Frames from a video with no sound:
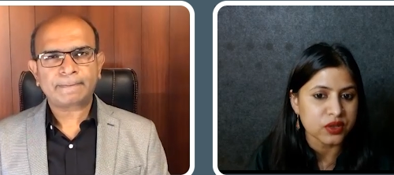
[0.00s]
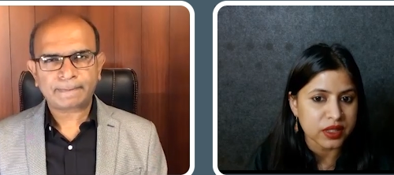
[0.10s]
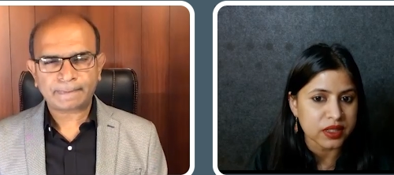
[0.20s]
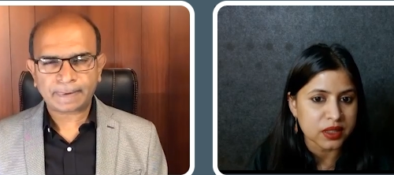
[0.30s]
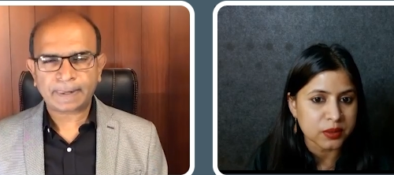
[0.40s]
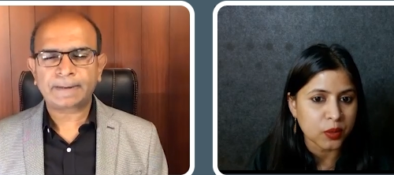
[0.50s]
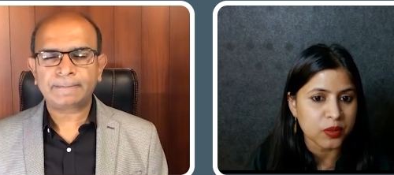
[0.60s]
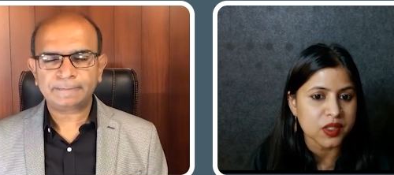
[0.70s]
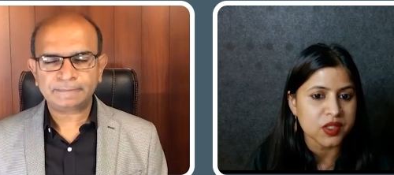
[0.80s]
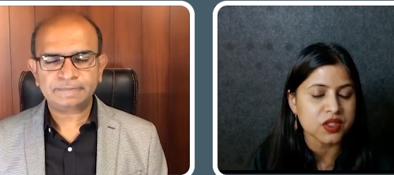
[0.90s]
Speaker 1: to the Indian
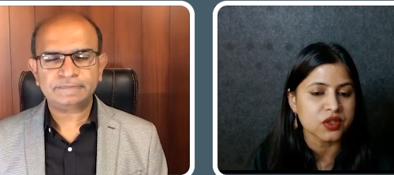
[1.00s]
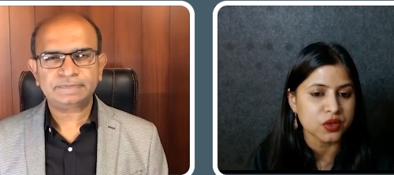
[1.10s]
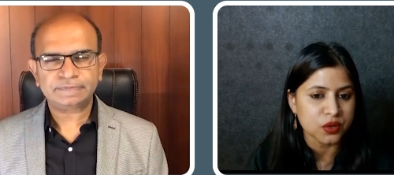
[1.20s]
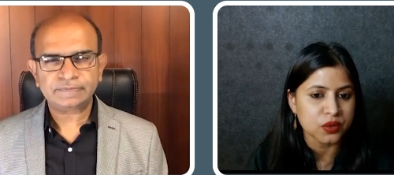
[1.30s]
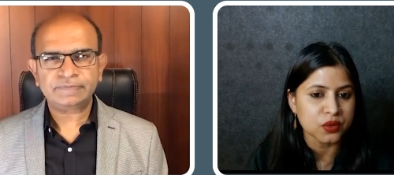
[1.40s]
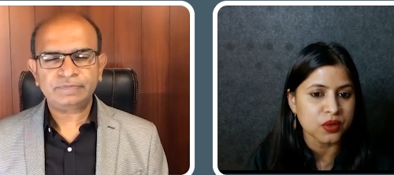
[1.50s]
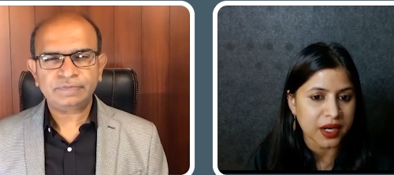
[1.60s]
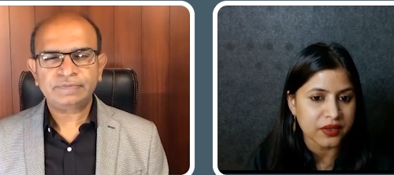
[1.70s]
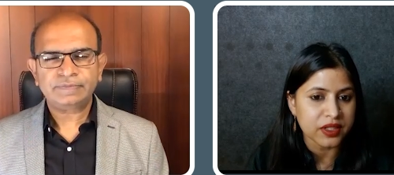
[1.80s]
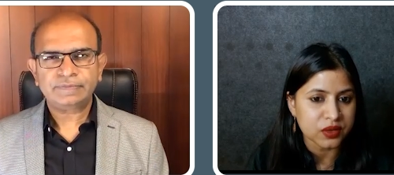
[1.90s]
population? Do you
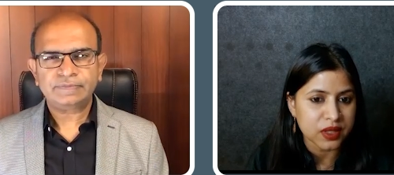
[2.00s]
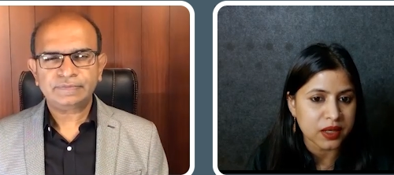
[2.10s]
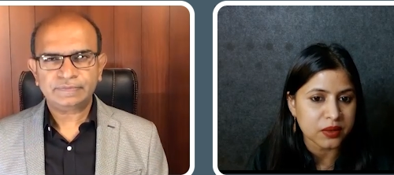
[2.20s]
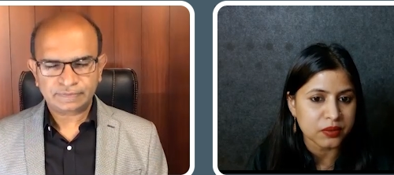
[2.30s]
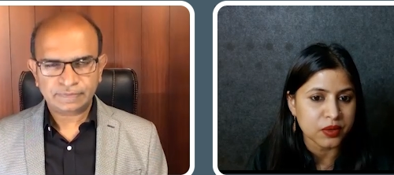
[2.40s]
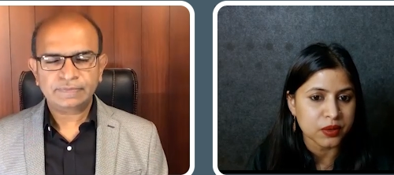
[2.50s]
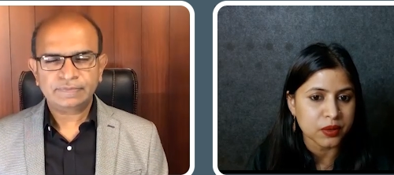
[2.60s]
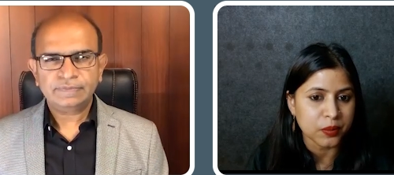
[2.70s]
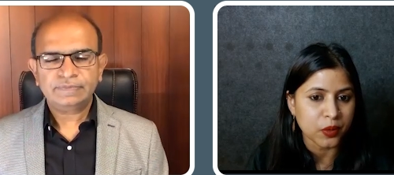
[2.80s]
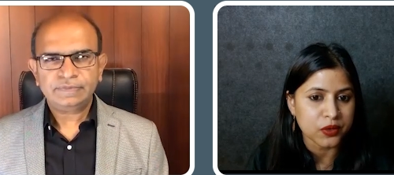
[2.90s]
agree to that
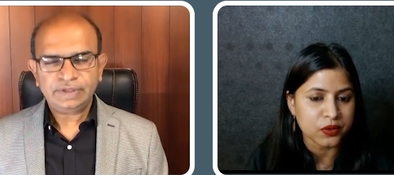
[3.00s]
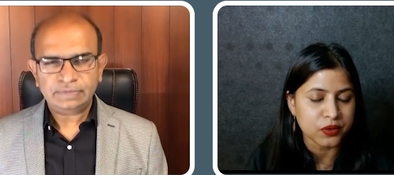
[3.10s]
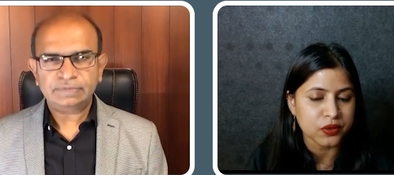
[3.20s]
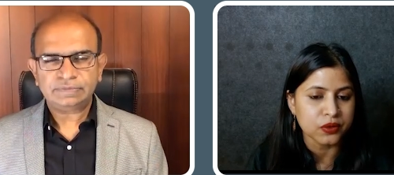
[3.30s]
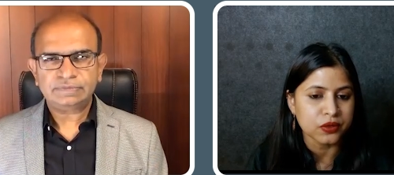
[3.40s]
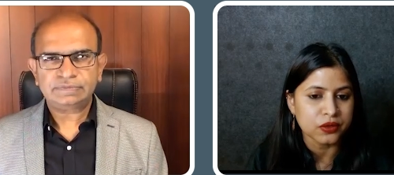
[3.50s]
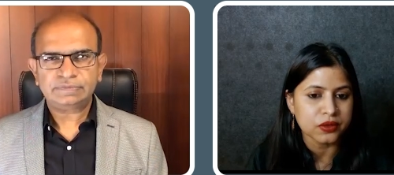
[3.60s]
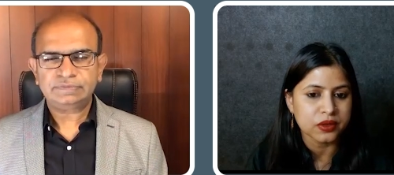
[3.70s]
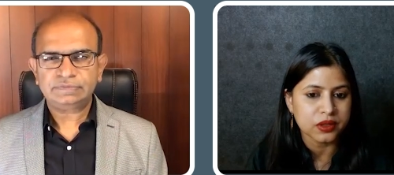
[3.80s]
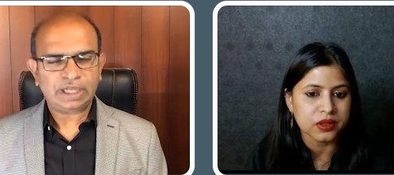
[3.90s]
view point of view?
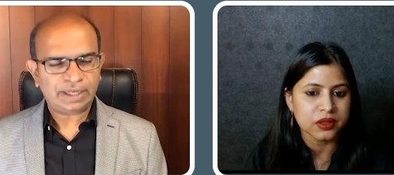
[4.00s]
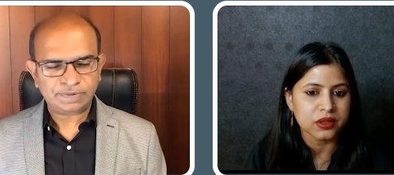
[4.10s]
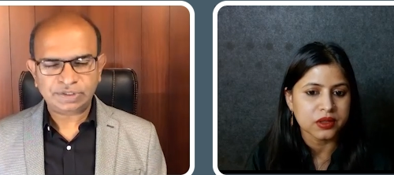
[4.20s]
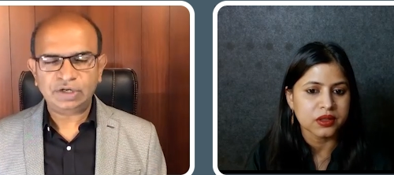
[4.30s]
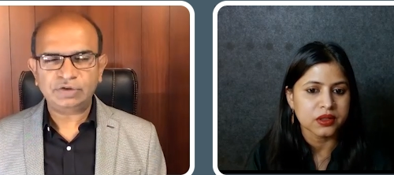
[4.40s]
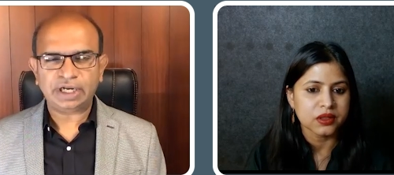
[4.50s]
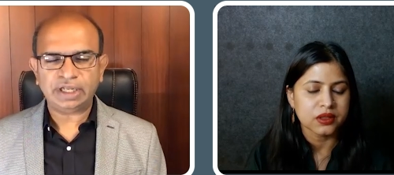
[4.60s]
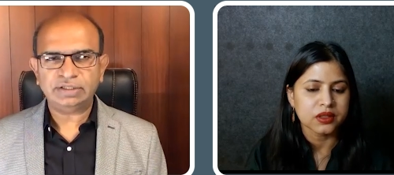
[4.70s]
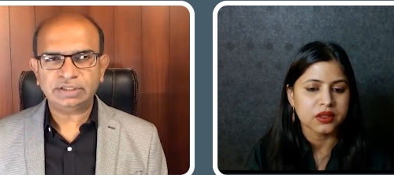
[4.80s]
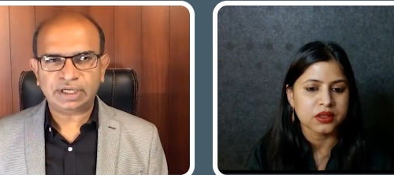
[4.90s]
Speaker 2: Absolutely.
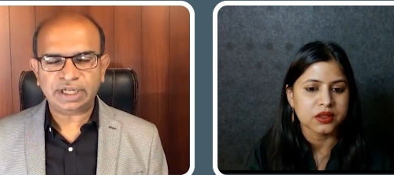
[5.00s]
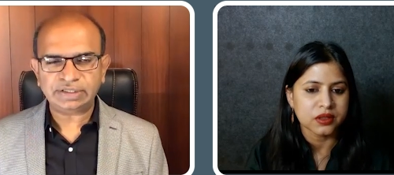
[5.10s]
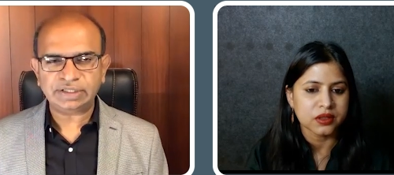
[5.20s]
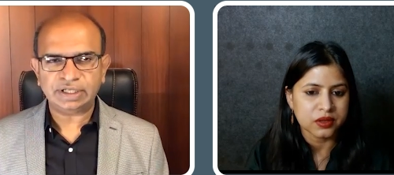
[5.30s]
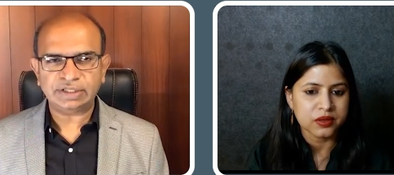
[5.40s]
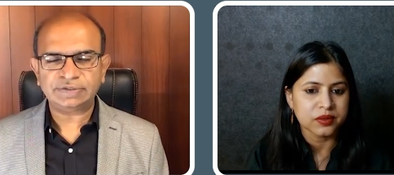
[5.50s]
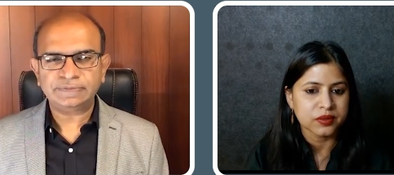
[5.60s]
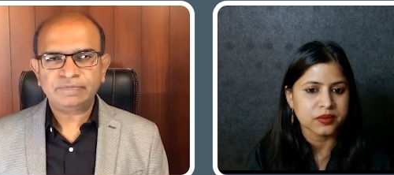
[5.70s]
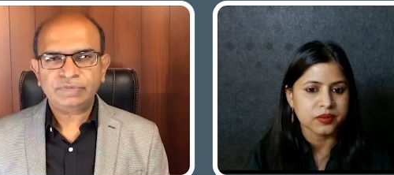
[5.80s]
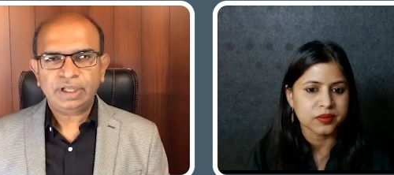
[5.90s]
The reason is
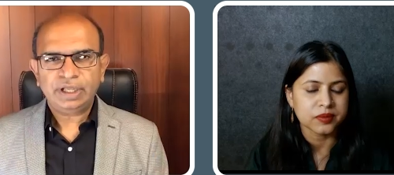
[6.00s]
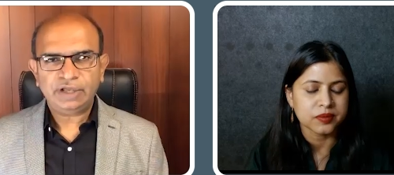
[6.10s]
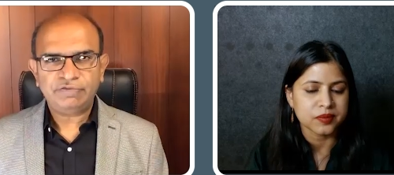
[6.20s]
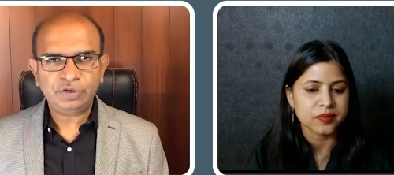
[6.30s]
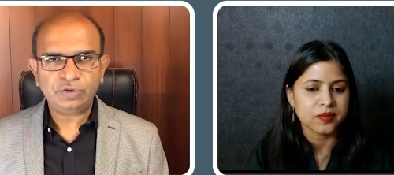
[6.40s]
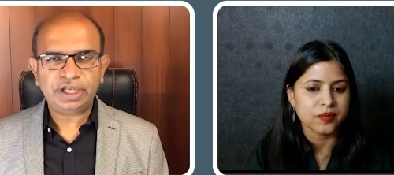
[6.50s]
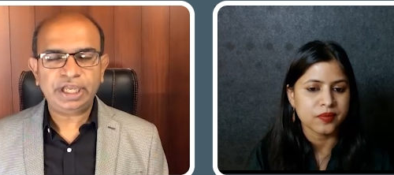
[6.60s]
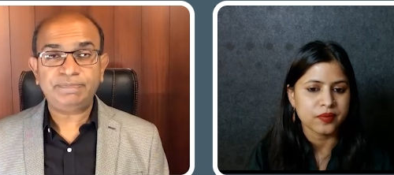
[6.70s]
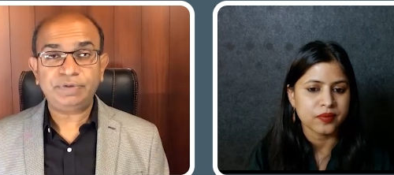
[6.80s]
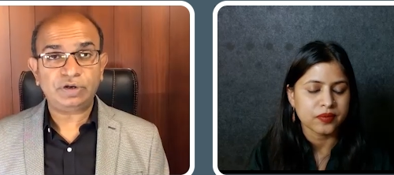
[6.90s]
if you
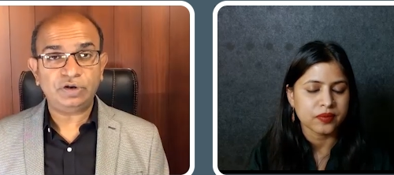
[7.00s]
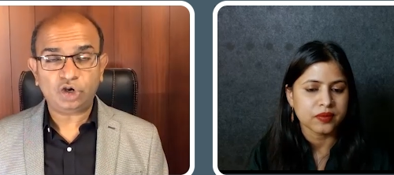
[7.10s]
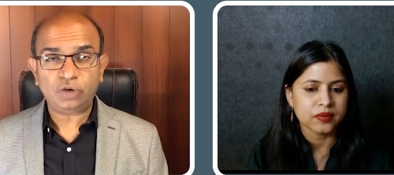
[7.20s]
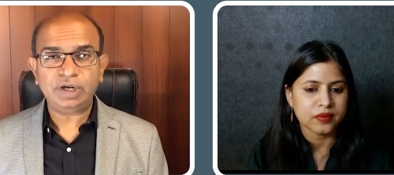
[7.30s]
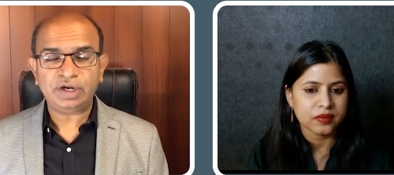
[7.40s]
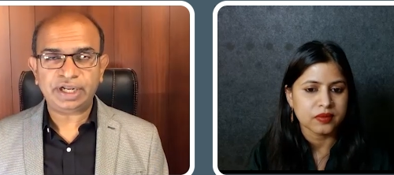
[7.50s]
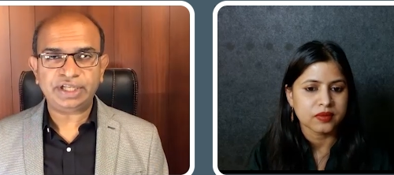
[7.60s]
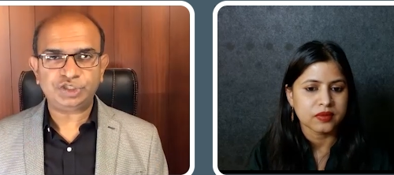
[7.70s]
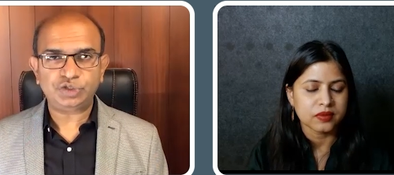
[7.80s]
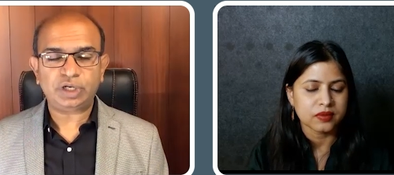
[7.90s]
keep your normal range
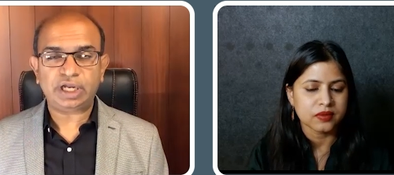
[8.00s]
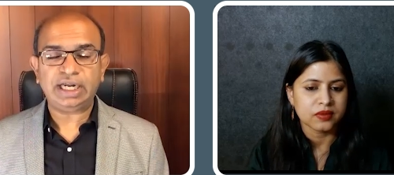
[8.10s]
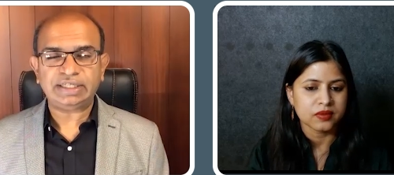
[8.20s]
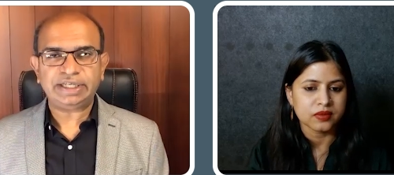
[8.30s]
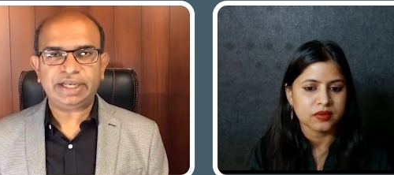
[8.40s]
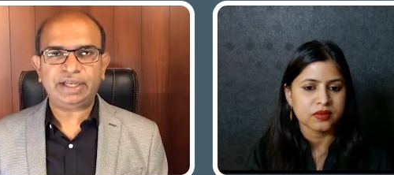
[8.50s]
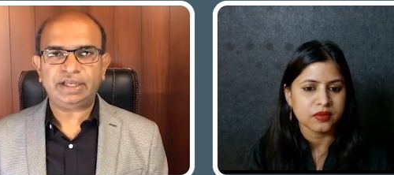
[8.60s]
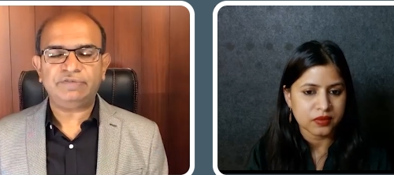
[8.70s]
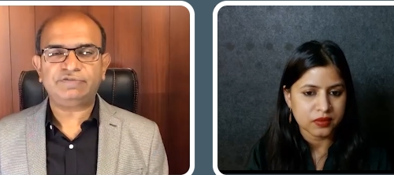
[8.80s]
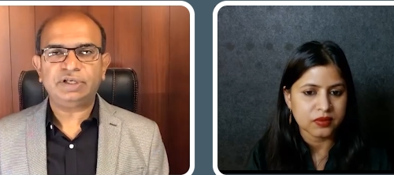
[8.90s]
too high, let's say
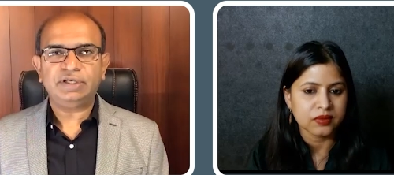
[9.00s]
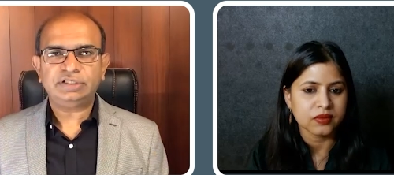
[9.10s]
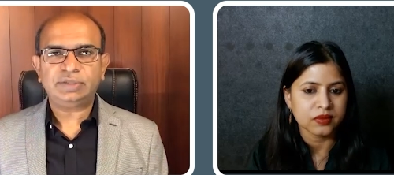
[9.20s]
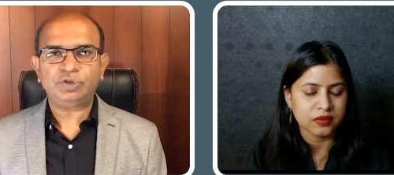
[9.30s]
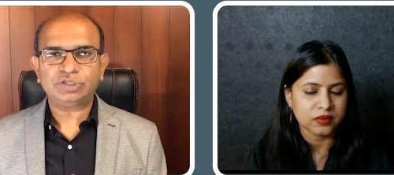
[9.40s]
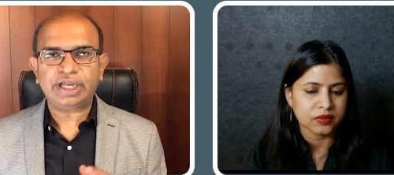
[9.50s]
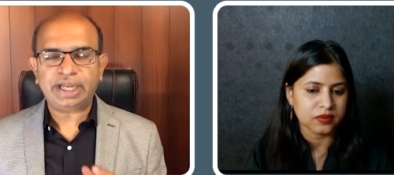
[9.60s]
if suppose I